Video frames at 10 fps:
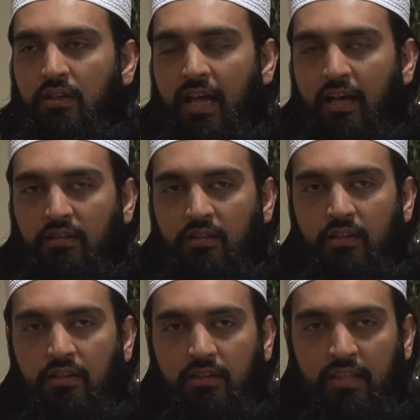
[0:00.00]
that
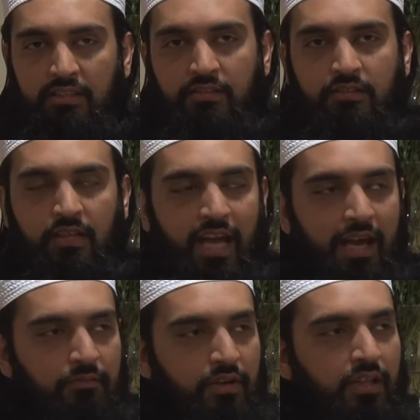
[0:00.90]
this,
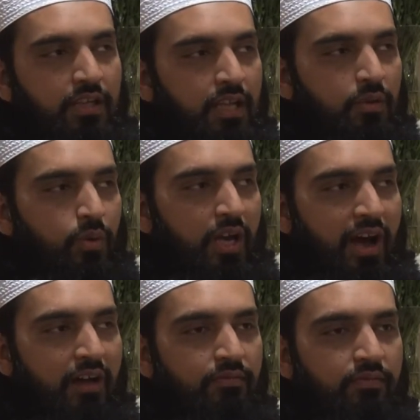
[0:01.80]
everything that we
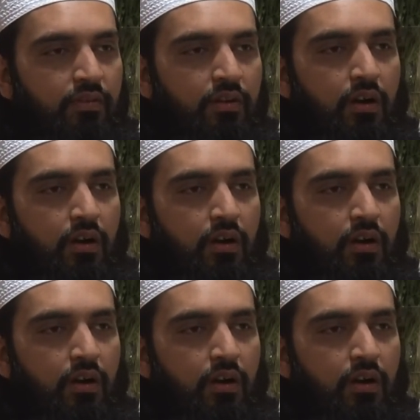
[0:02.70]
have